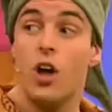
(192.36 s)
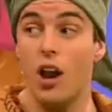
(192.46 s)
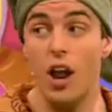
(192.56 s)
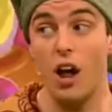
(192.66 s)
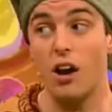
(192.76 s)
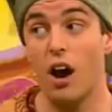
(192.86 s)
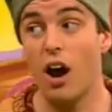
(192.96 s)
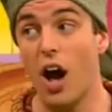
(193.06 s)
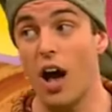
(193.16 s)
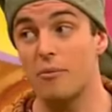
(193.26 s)
No,
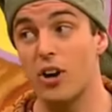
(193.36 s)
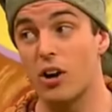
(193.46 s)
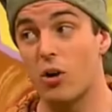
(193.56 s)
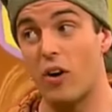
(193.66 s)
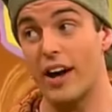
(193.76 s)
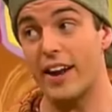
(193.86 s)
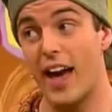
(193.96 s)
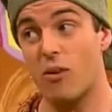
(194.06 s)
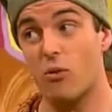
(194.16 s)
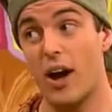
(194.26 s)
I'm gonna wait
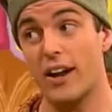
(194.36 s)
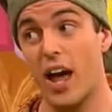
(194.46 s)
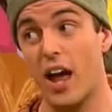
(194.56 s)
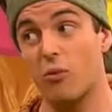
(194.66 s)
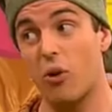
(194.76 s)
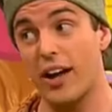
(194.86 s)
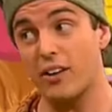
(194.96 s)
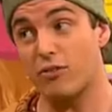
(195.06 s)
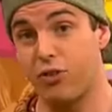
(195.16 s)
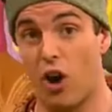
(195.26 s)
and wait and wait
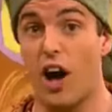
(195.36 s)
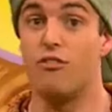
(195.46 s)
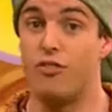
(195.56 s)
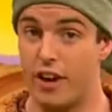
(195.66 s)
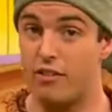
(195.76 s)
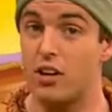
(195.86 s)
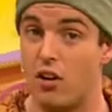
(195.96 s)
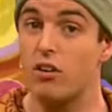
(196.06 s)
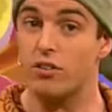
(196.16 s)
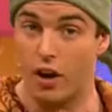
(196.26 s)
for a very long